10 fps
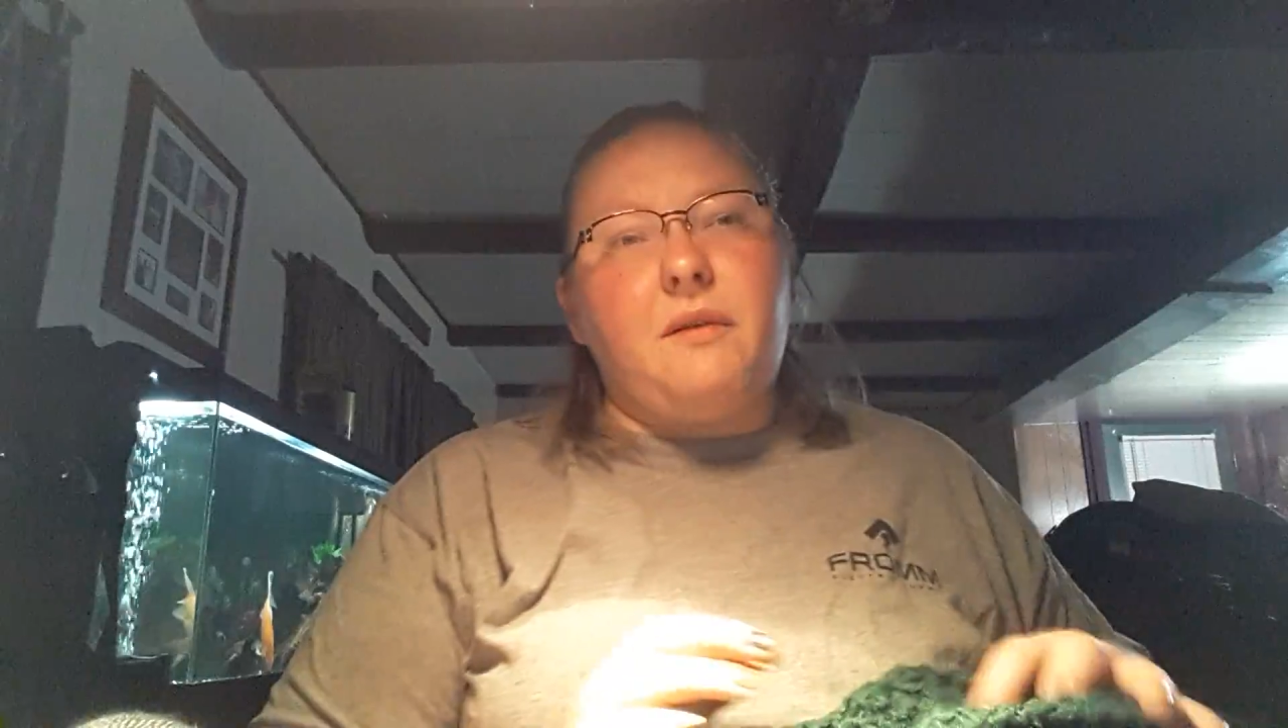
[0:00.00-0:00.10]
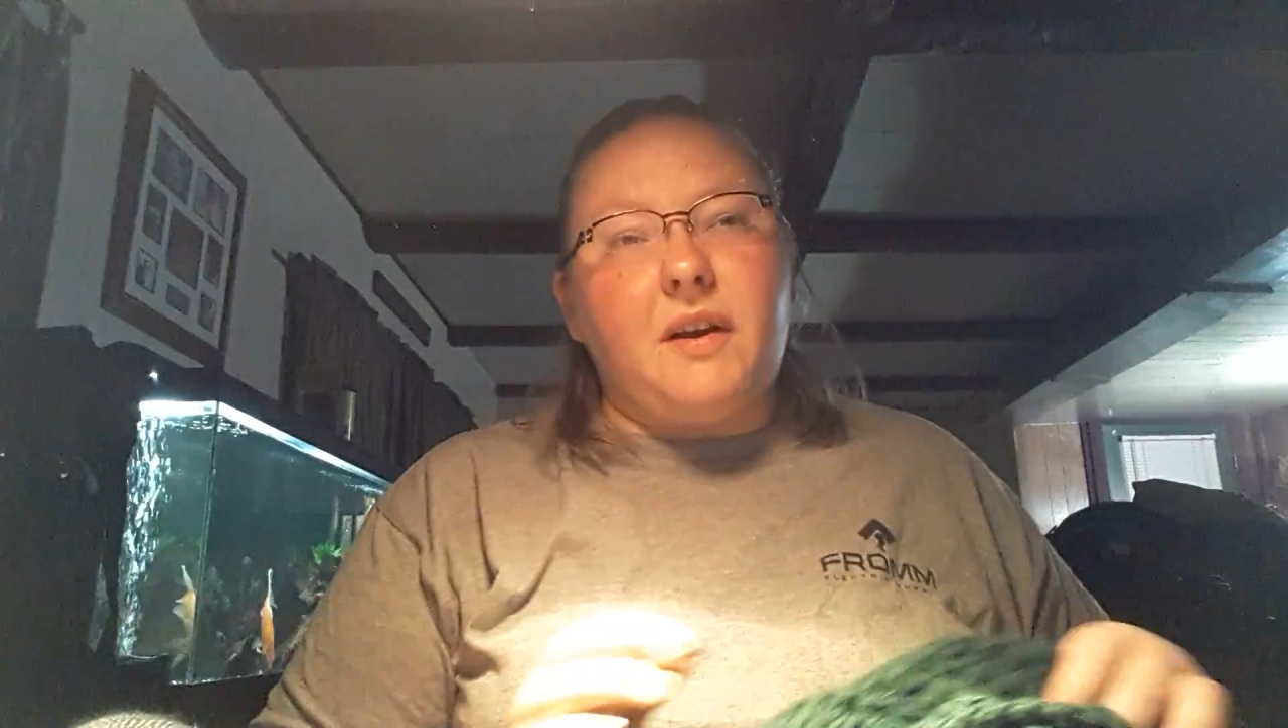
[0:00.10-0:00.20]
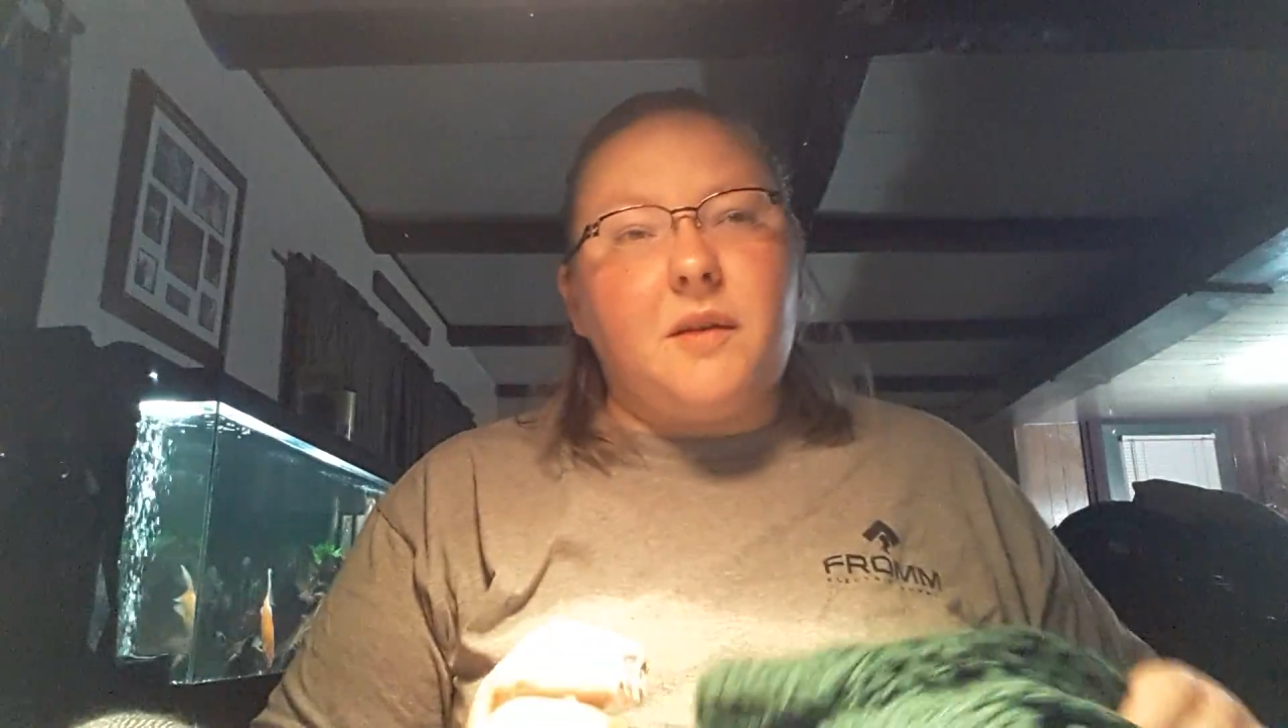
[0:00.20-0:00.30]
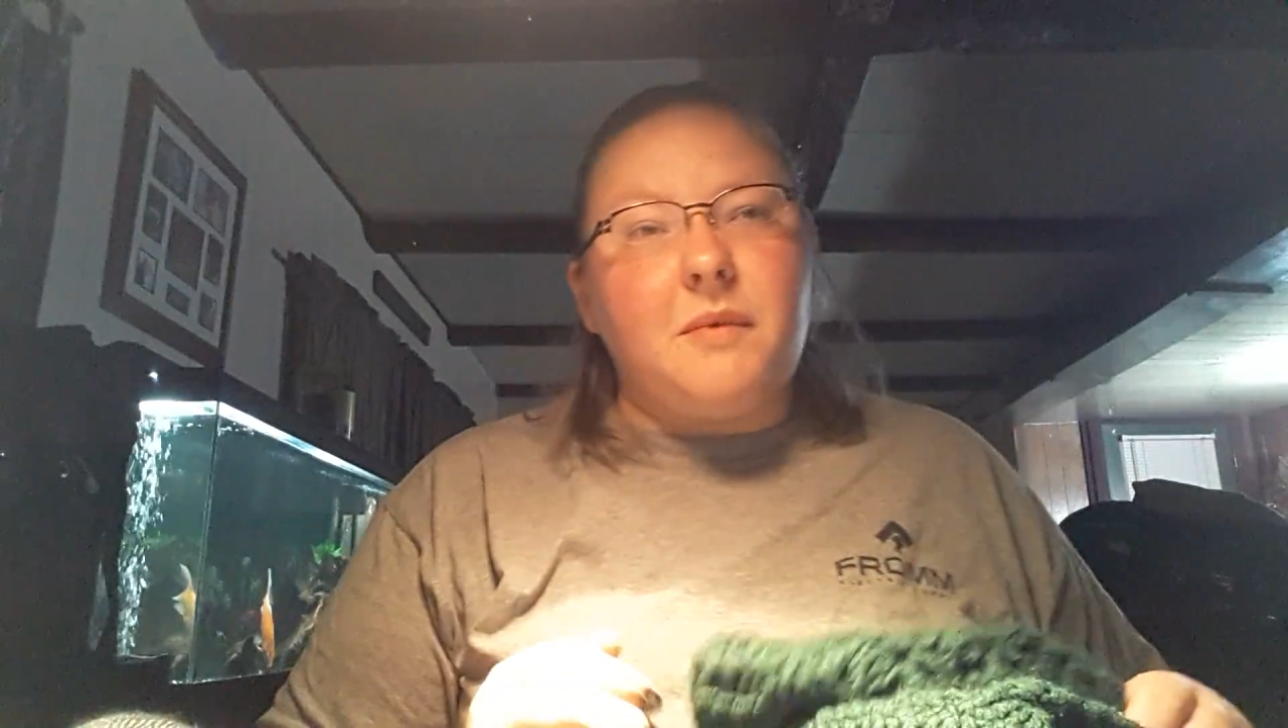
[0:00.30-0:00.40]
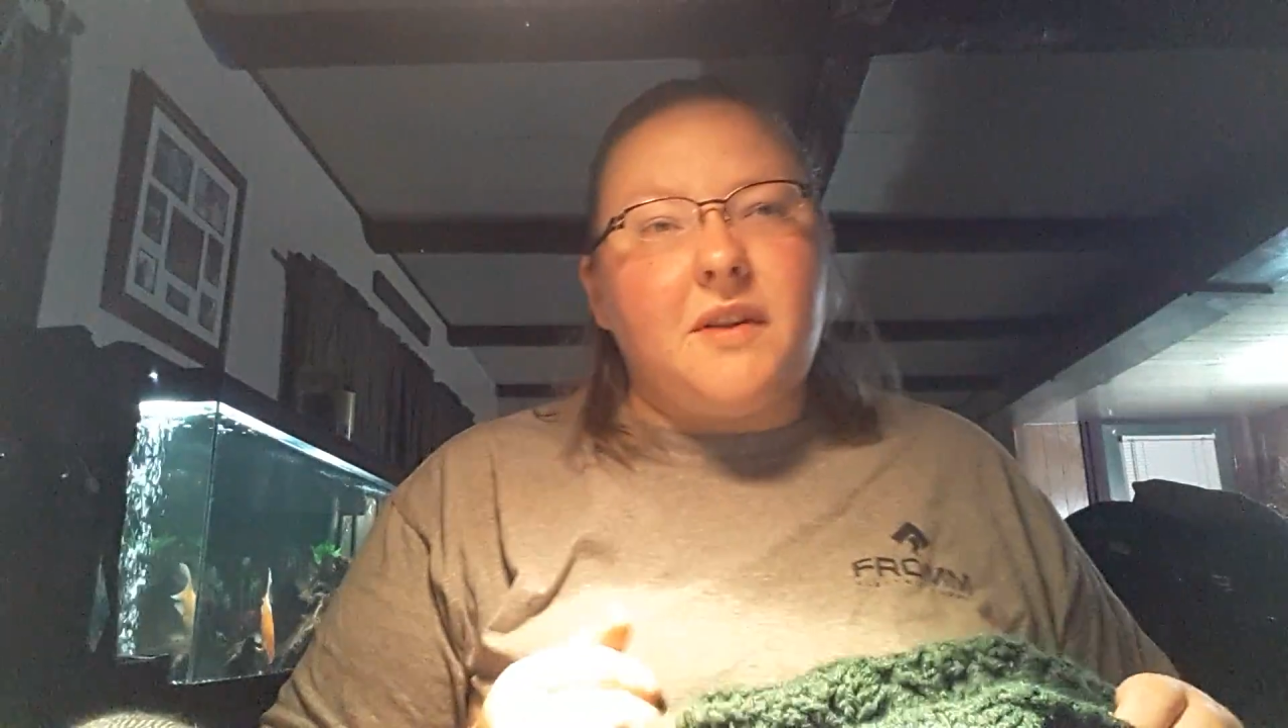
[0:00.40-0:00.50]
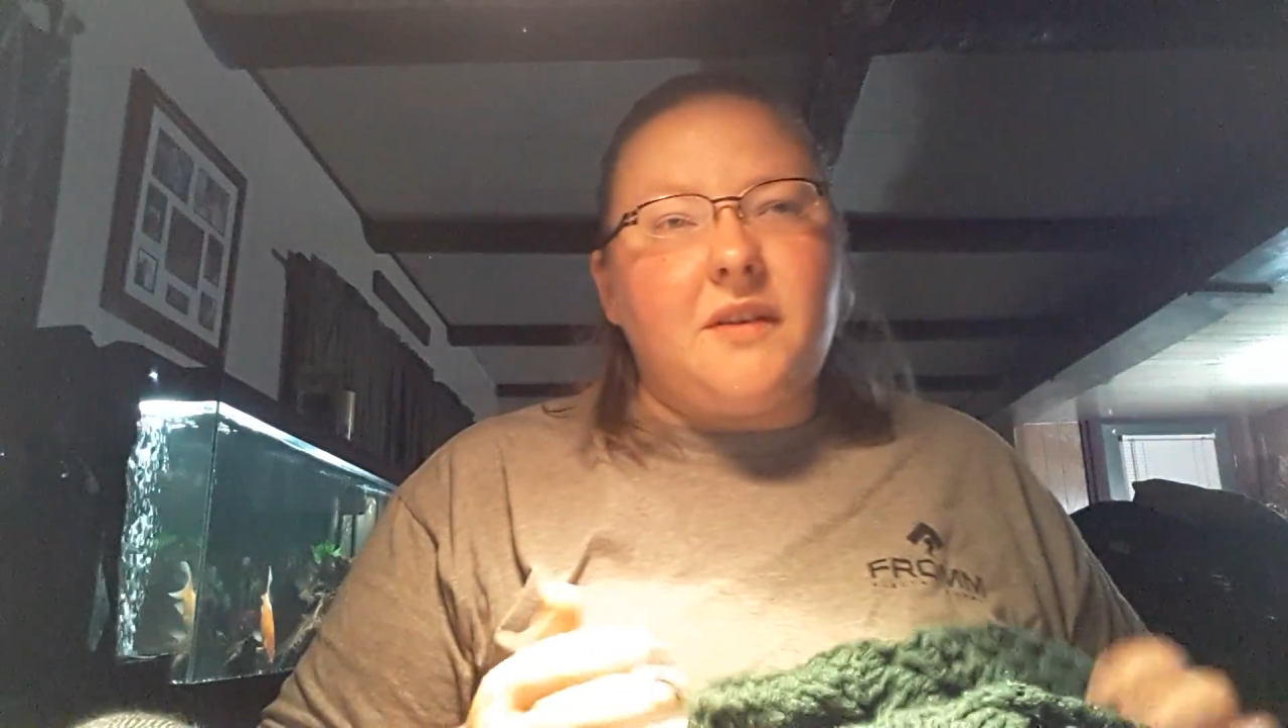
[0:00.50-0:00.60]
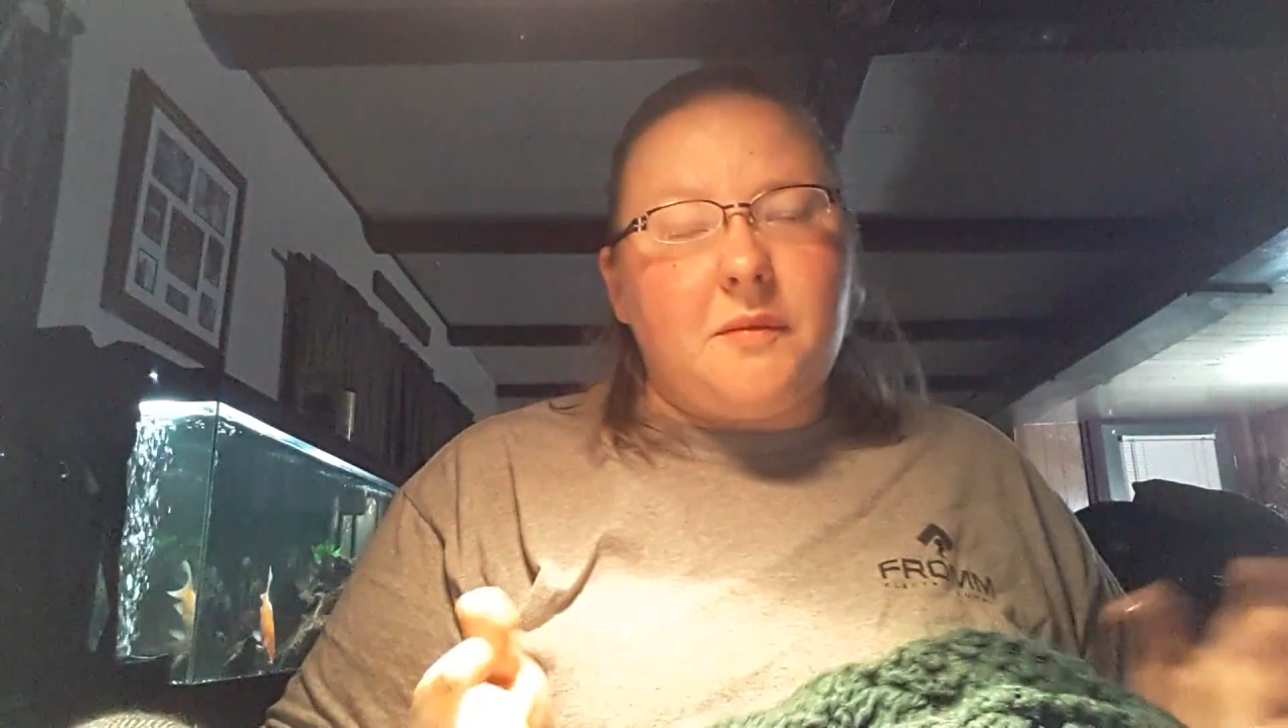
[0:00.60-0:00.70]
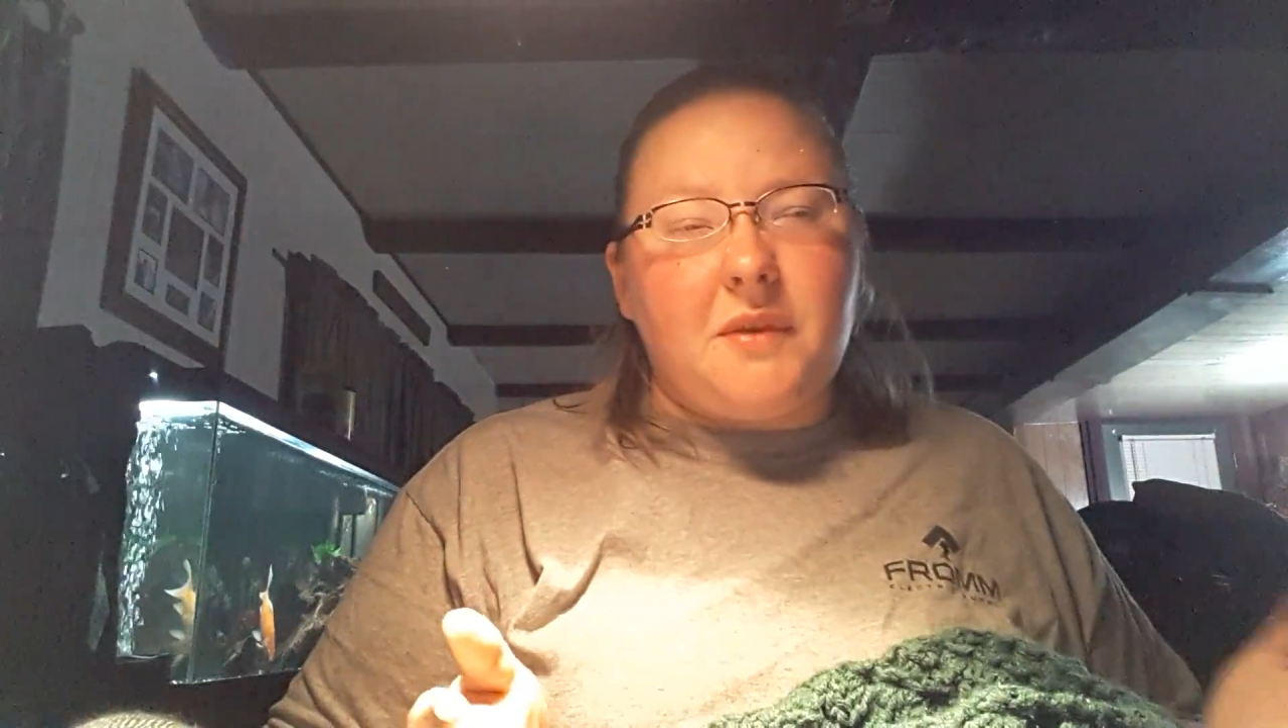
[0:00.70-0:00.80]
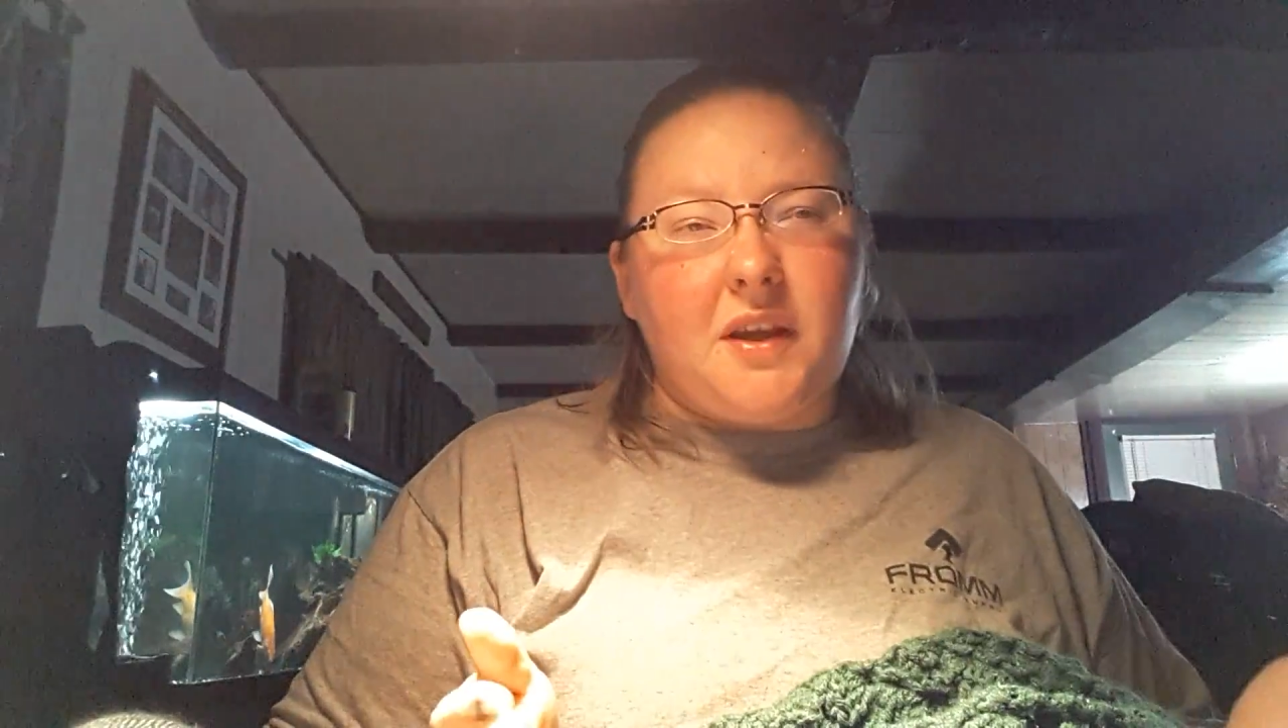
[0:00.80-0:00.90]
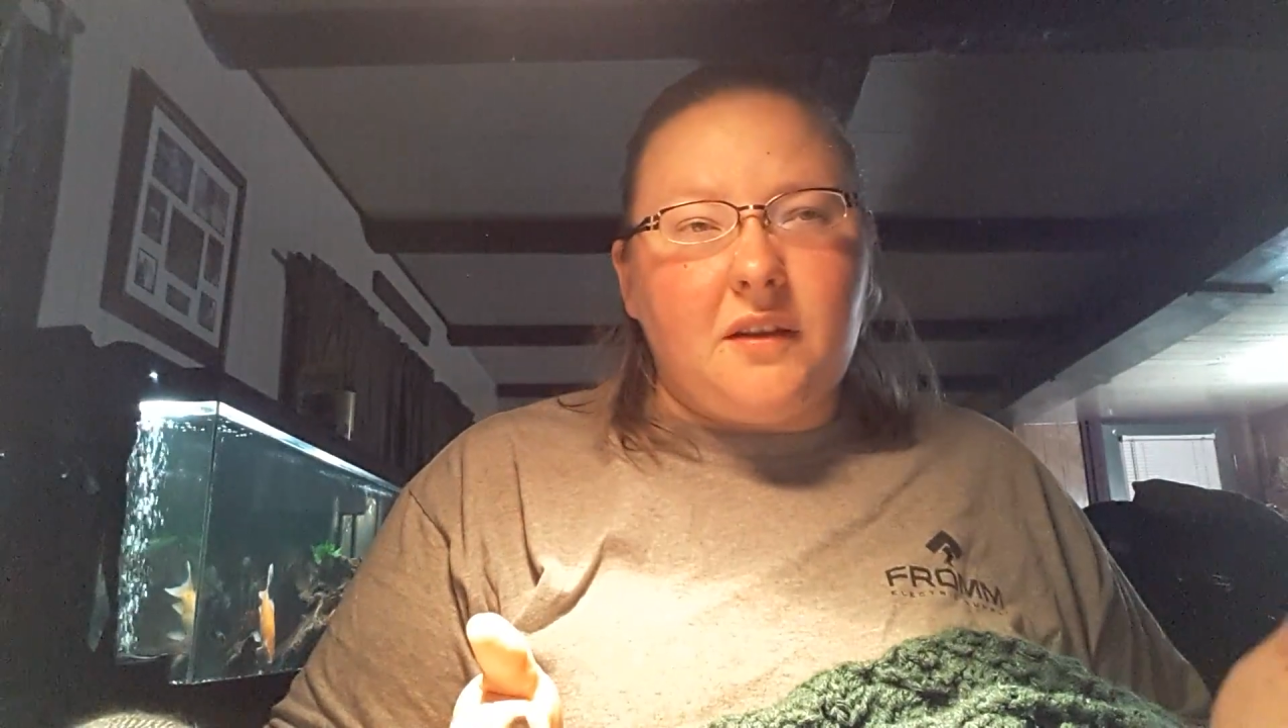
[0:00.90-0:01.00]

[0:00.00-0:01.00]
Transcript: recommend something